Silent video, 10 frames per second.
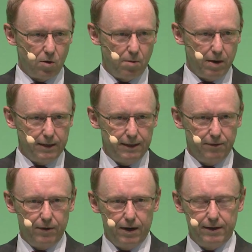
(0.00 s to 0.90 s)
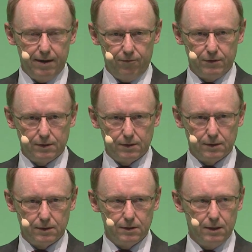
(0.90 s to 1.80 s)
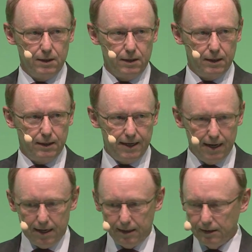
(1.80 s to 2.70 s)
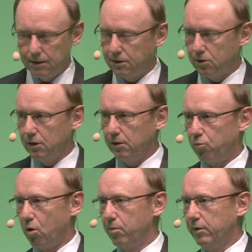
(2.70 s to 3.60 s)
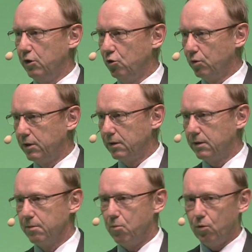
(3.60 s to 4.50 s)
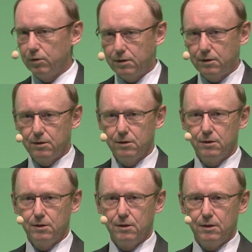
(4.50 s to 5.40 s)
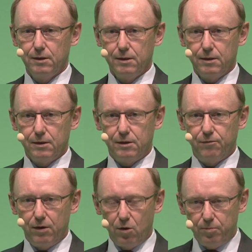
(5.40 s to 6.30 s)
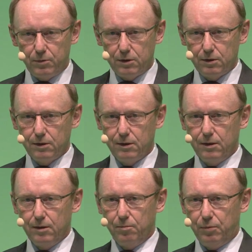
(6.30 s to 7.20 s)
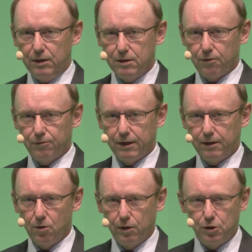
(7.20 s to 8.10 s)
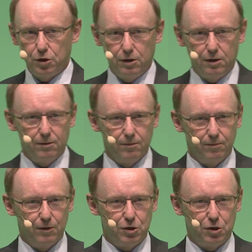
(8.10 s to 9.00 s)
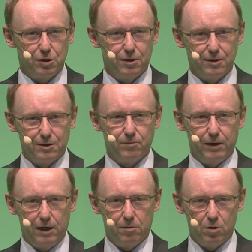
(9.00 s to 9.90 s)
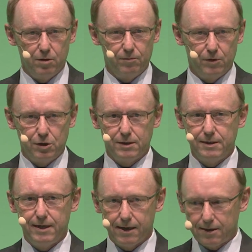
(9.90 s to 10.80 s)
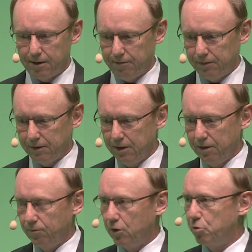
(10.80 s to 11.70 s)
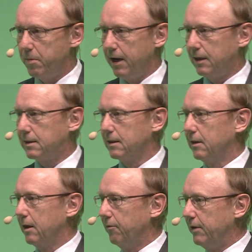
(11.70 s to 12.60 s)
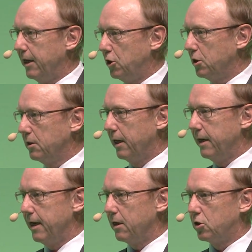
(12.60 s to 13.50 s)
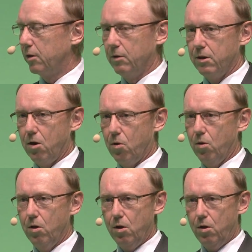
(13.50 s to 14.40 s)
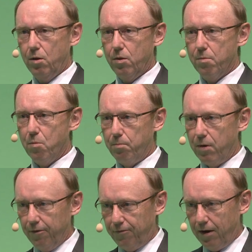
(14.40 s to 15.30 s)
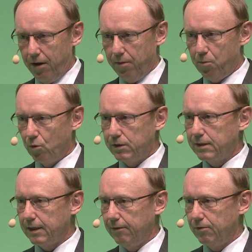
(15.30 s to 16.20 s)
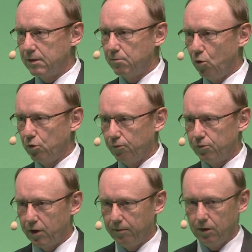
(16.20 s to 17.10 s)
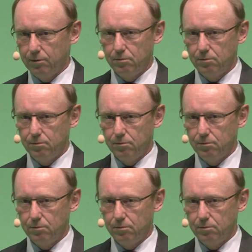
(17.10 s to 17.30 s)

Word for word: our money and where the emphasis is. The airline industry probably uses the most developed piece of technology which uh, is available, which is the aircraft, which makes uh, aviation and air travel now the, by far the most safest mode of travel.